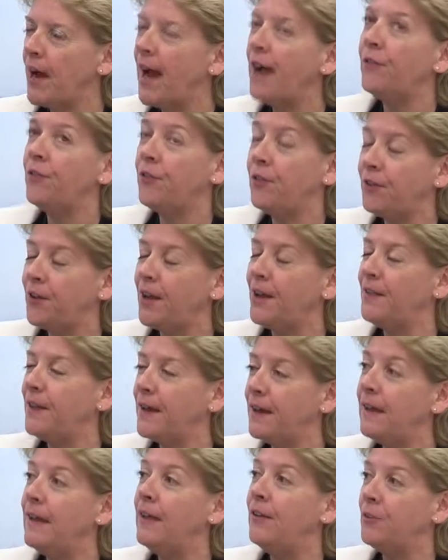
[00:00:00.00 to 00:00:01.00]
I have to say
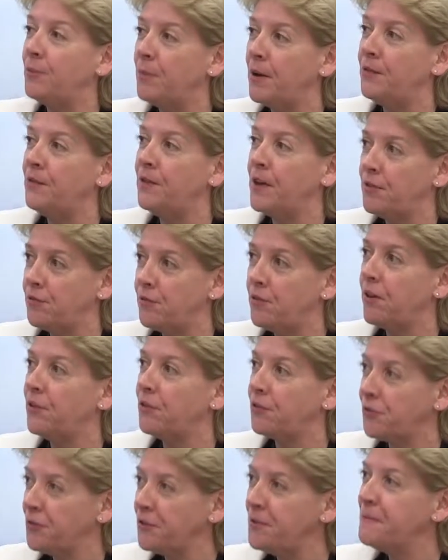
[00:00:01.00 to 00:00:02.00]
that is my favourite
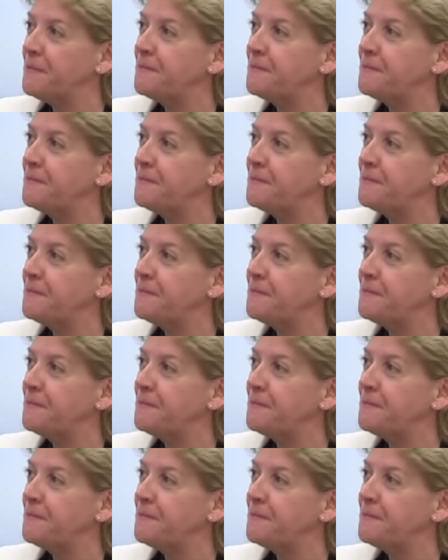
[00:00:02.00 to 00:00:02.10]
restaurant.